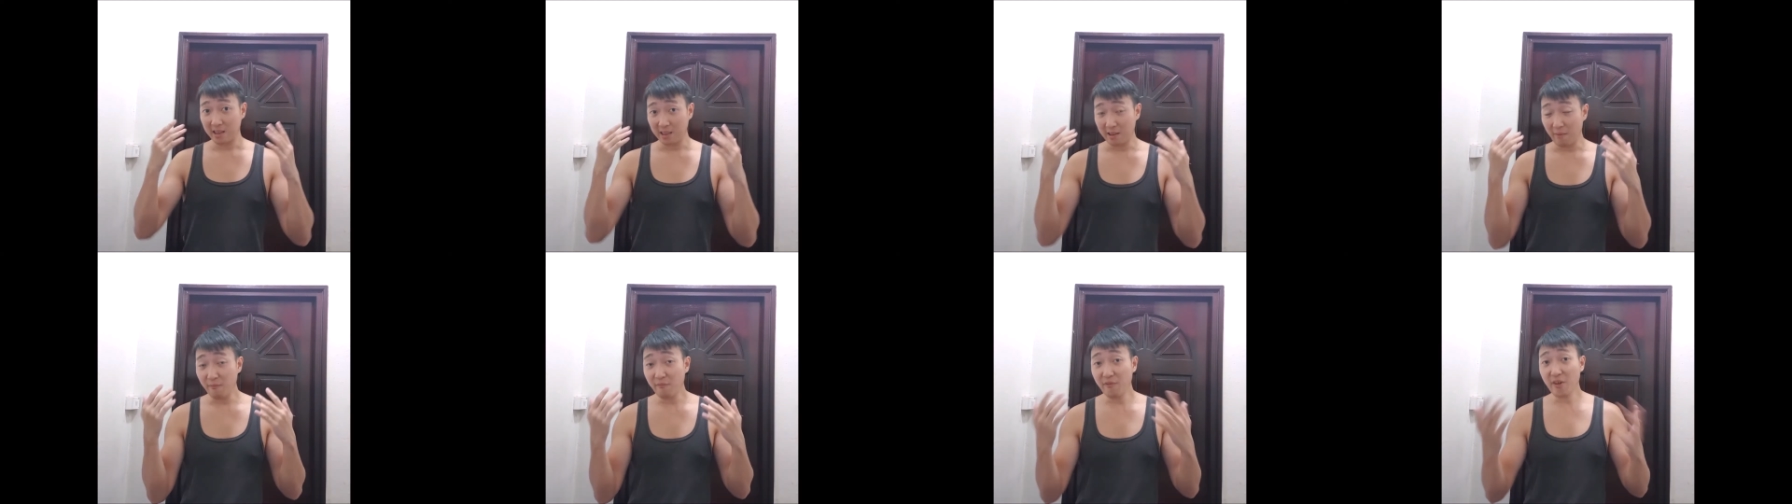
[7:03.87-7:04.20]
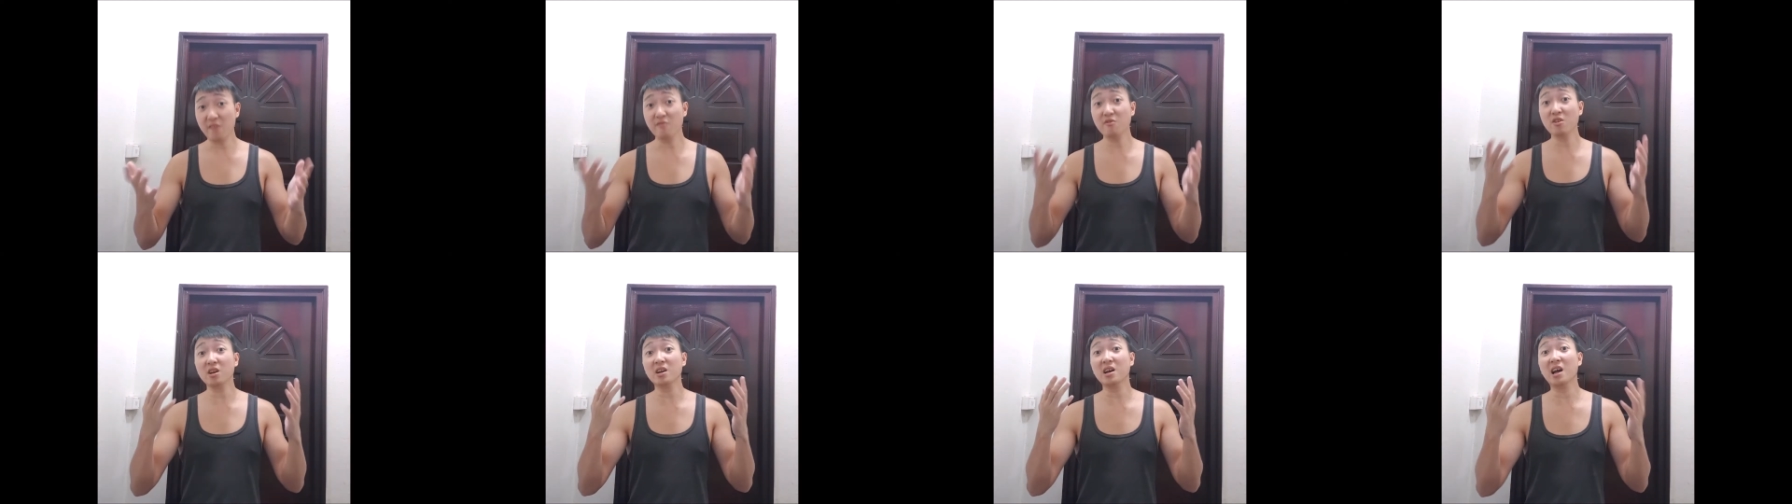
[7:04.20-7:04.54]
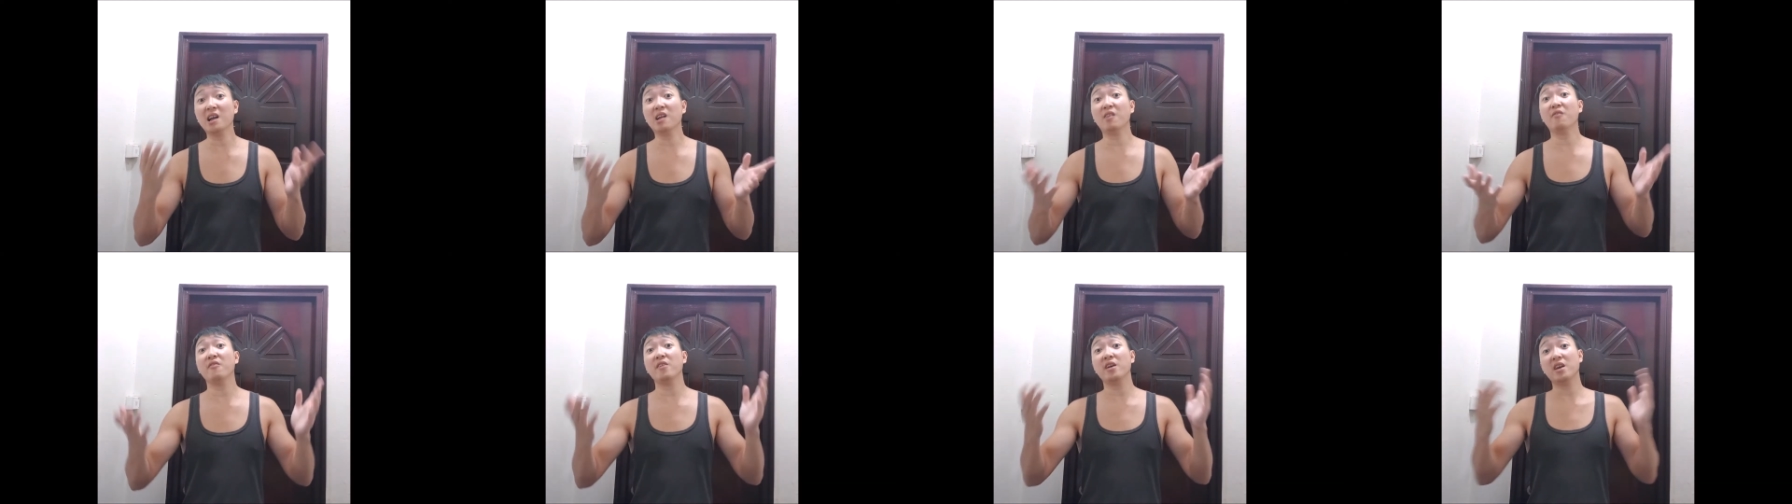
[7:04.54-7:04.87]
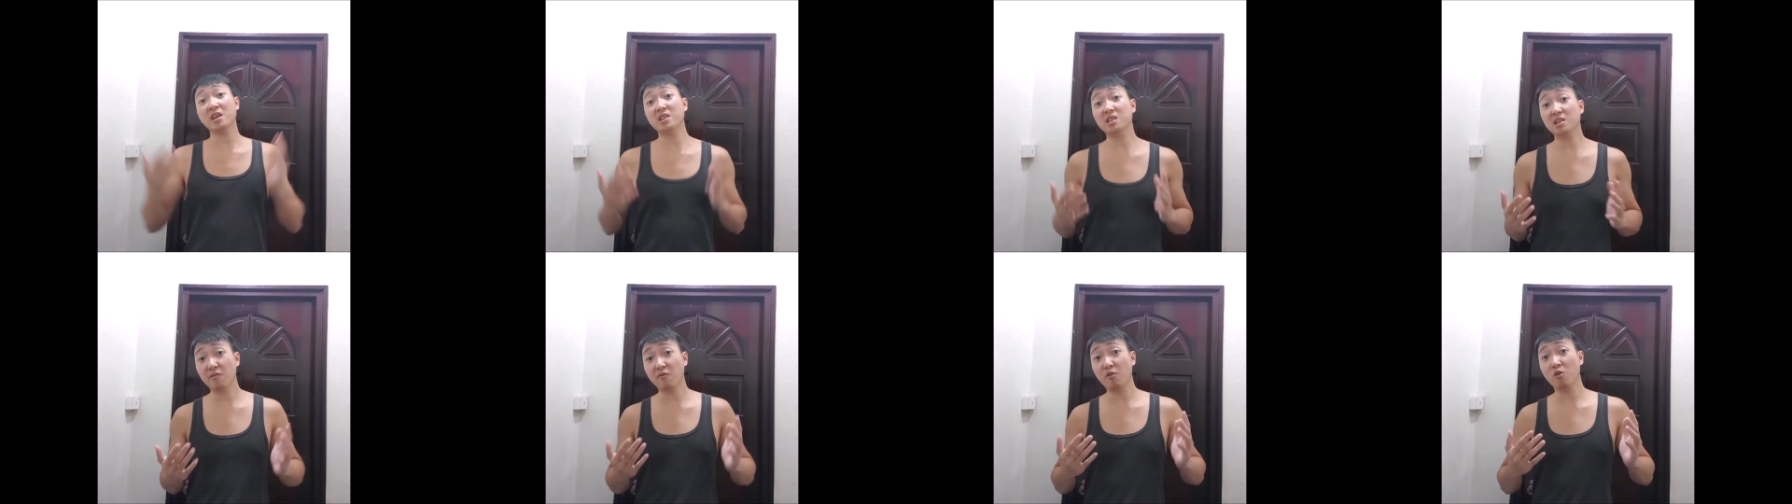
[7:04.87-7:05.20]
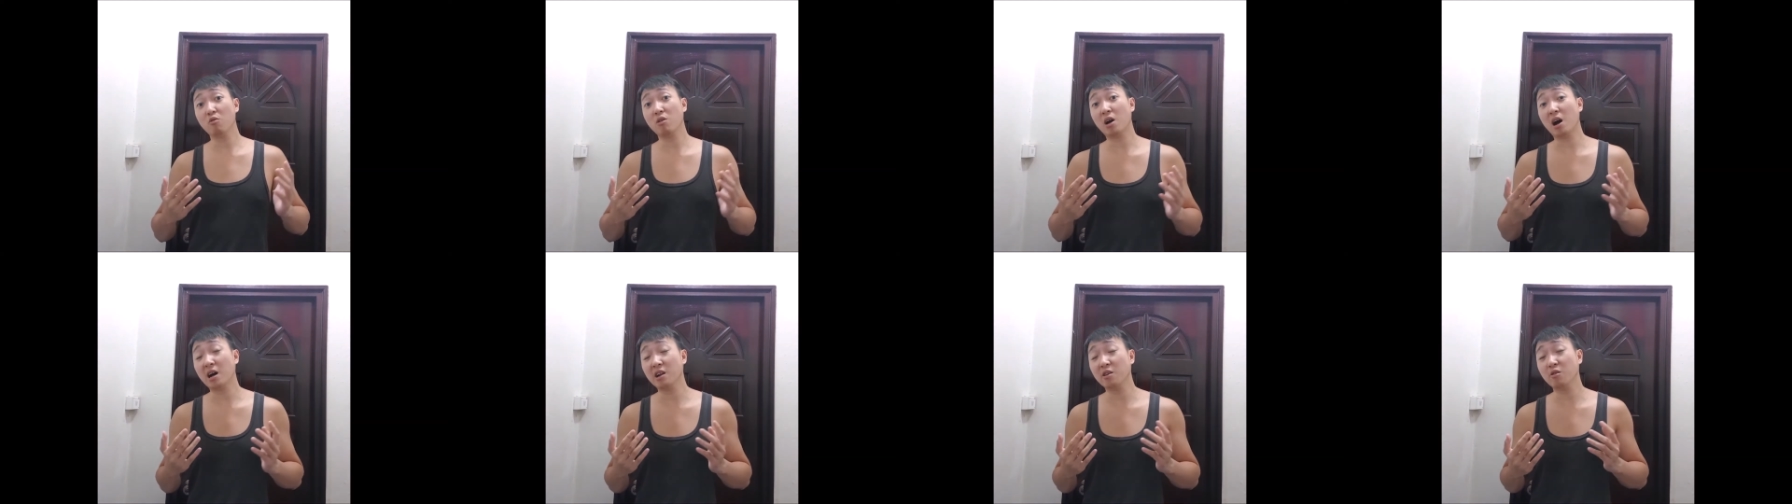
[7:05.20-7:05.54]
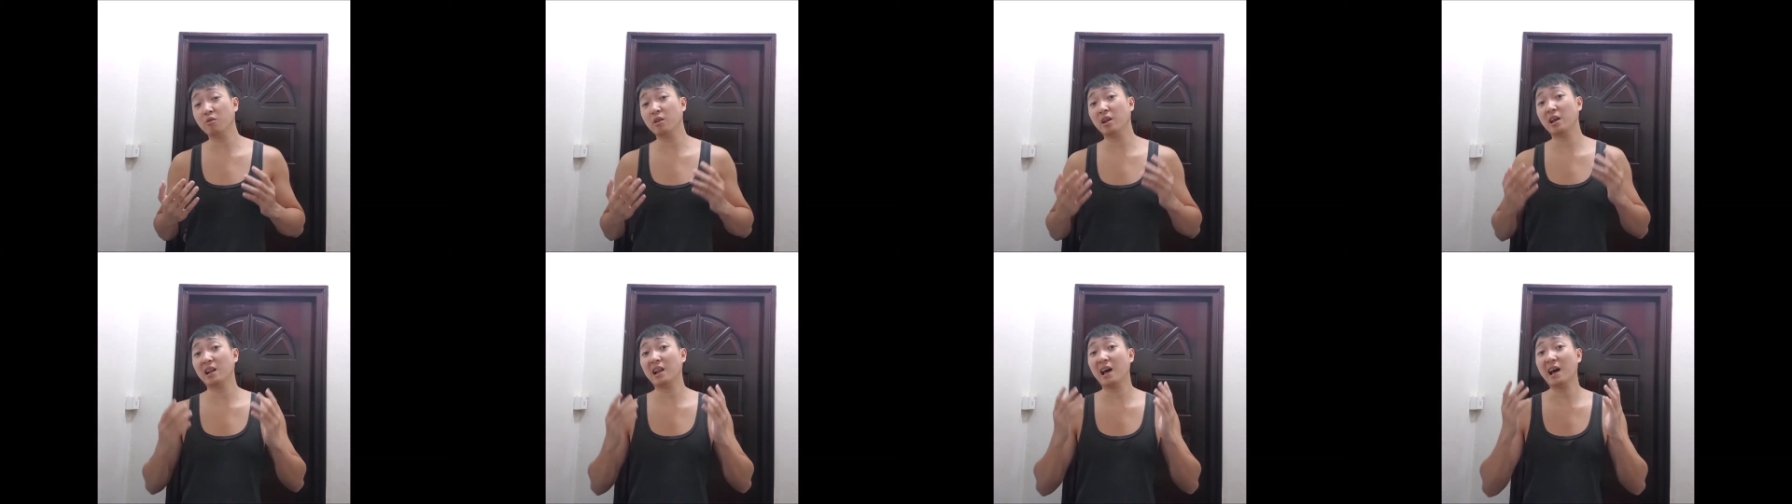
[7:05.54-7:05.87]
The favorite kind of interval
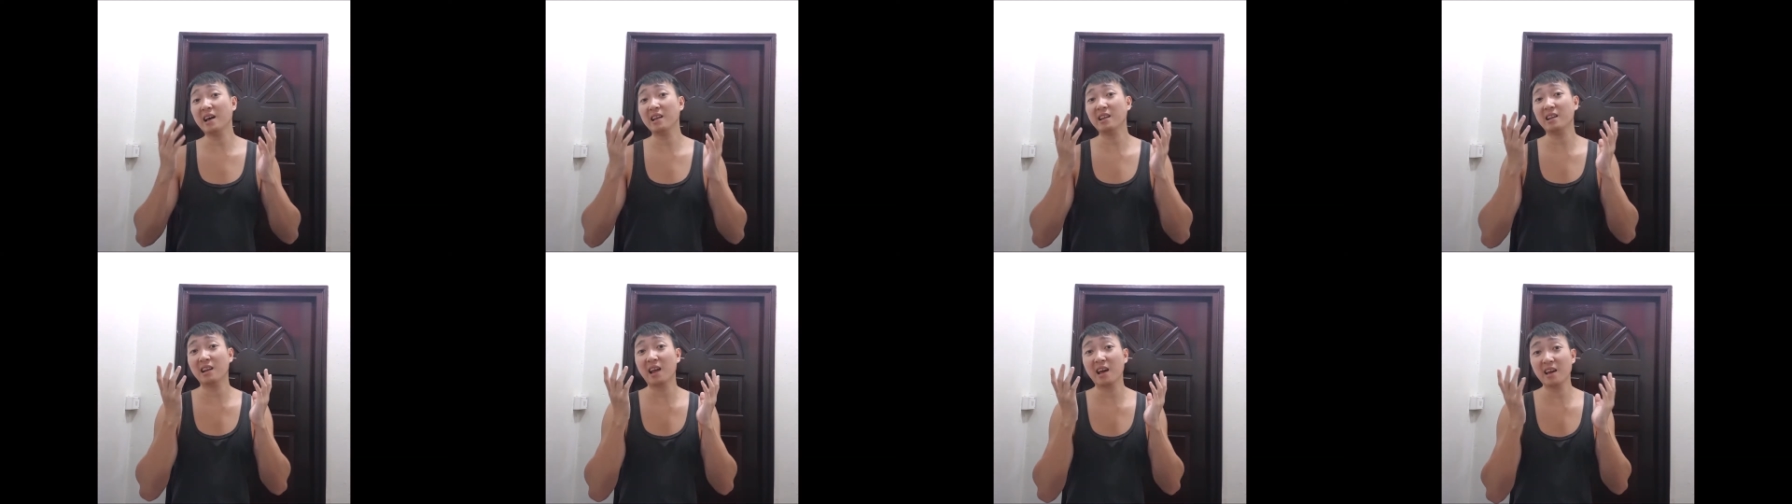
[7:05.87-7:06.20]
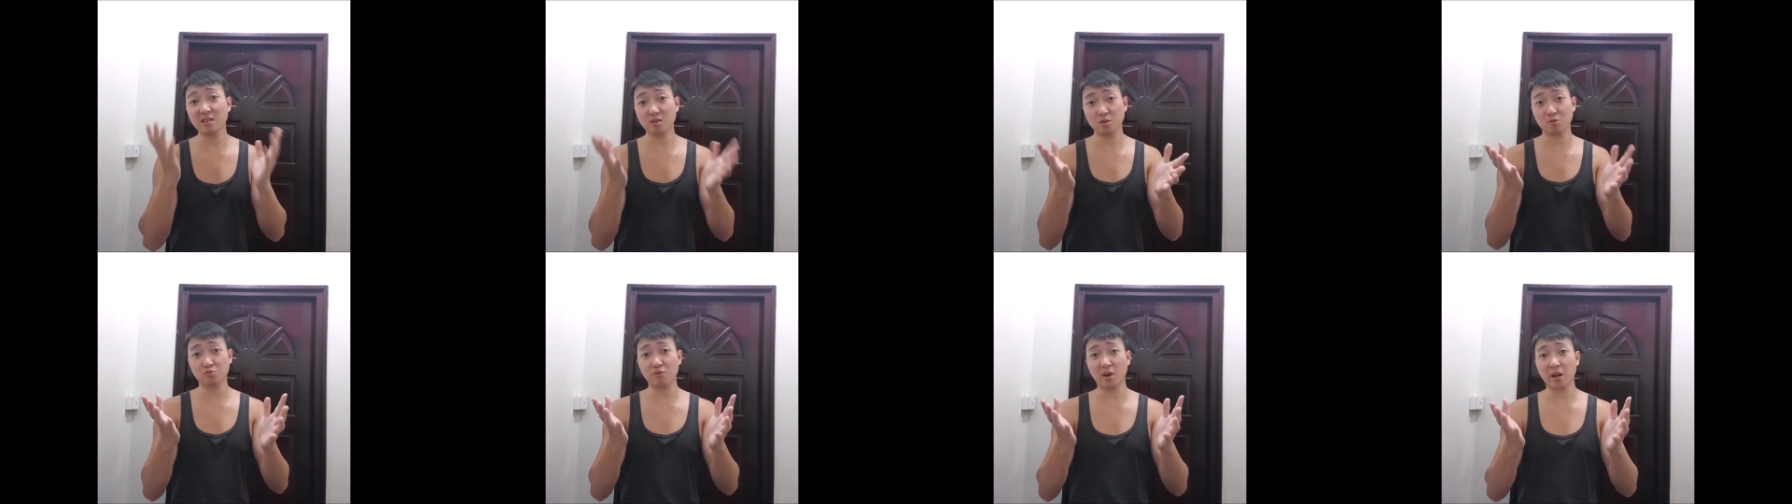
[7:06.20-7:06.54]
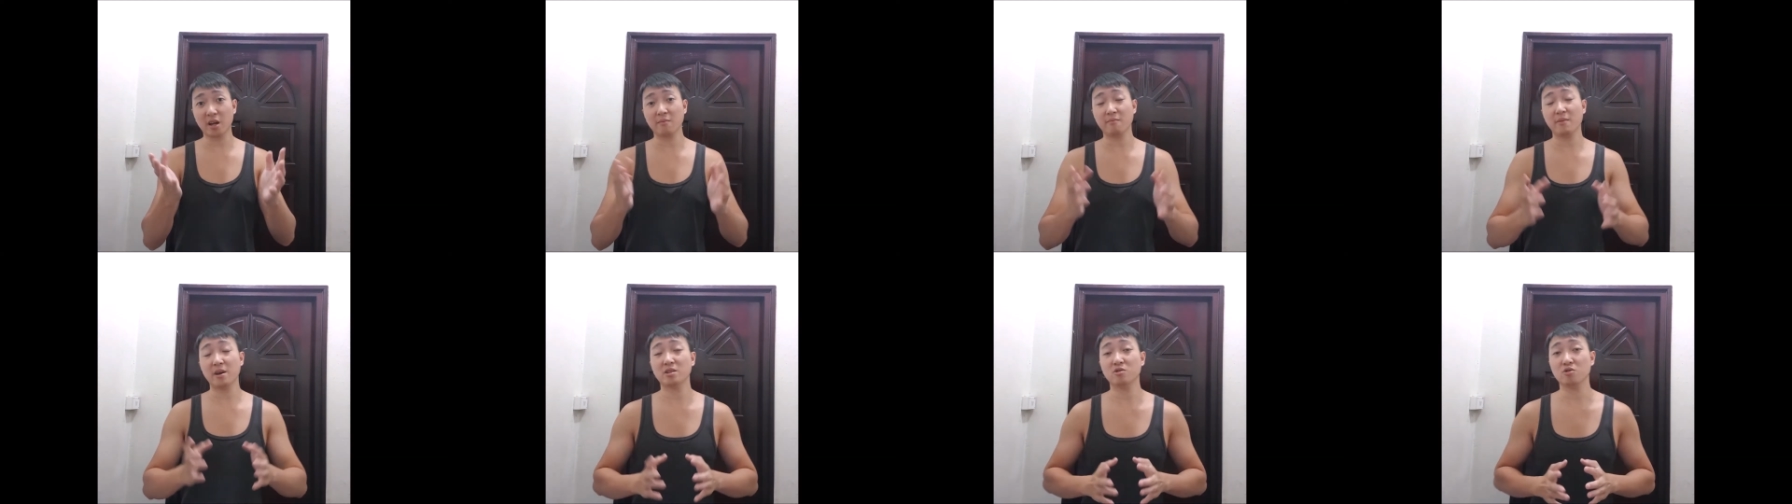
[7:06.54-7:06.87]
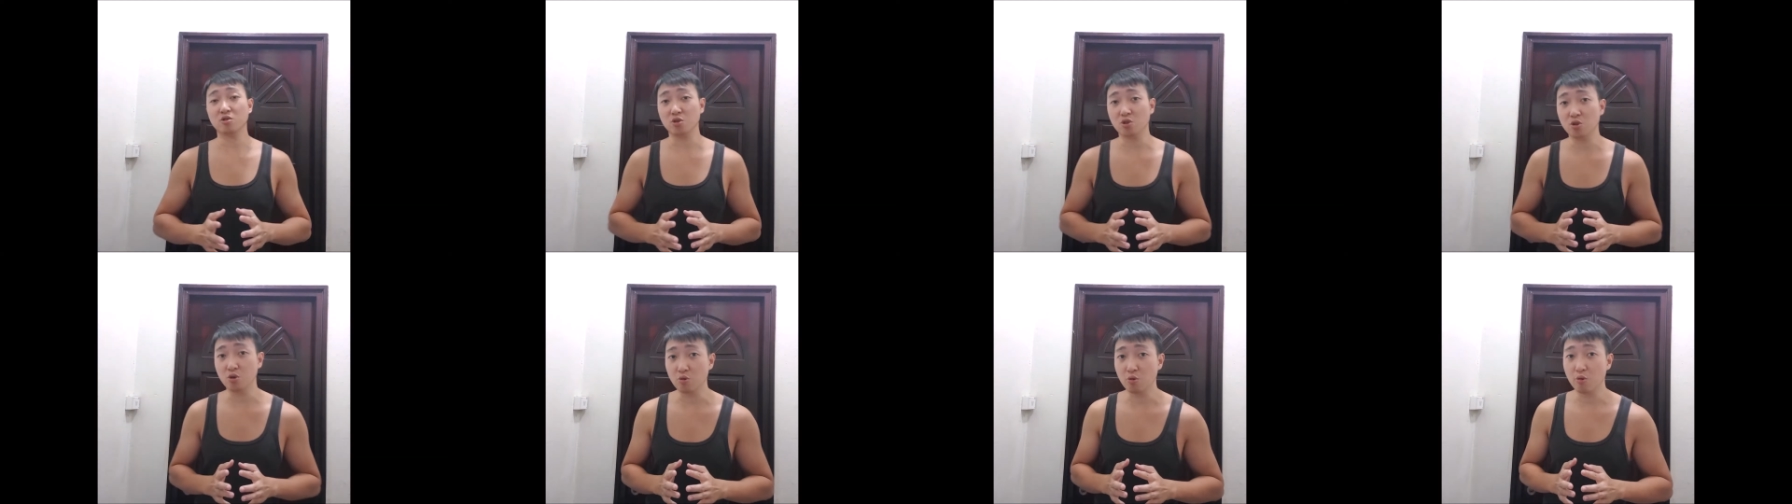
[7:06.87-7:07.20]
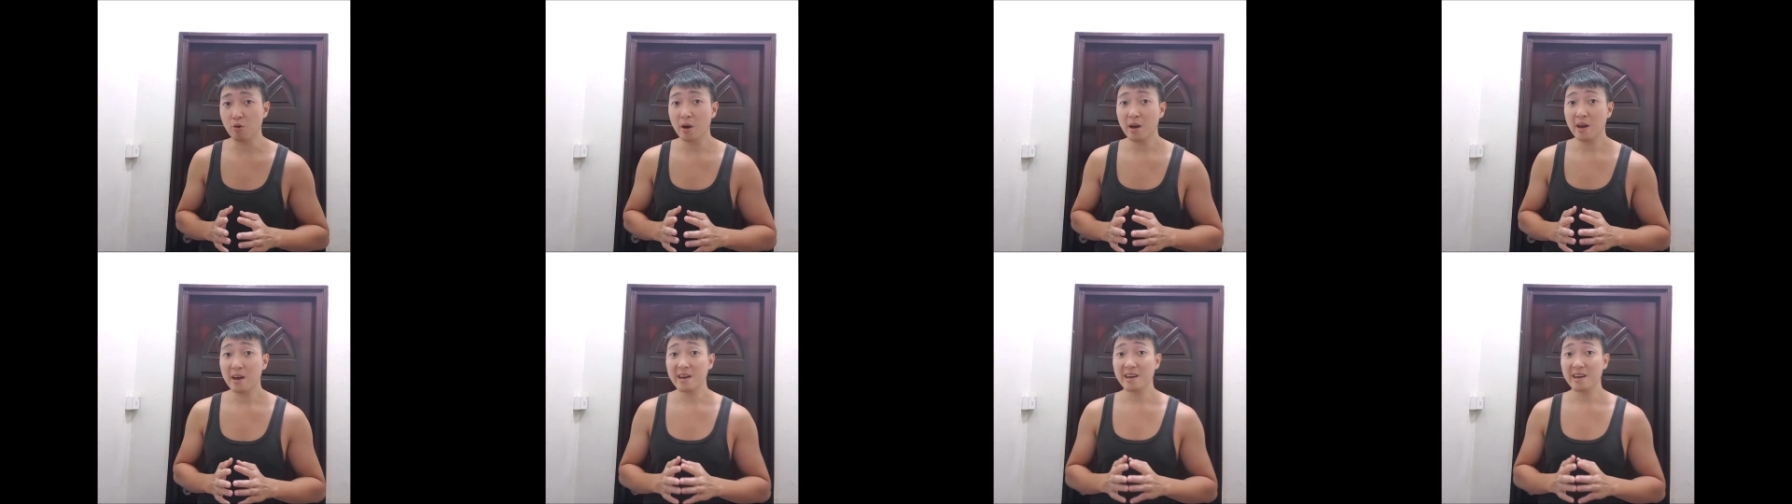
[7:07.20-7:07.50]
cardio that I like to recommend to you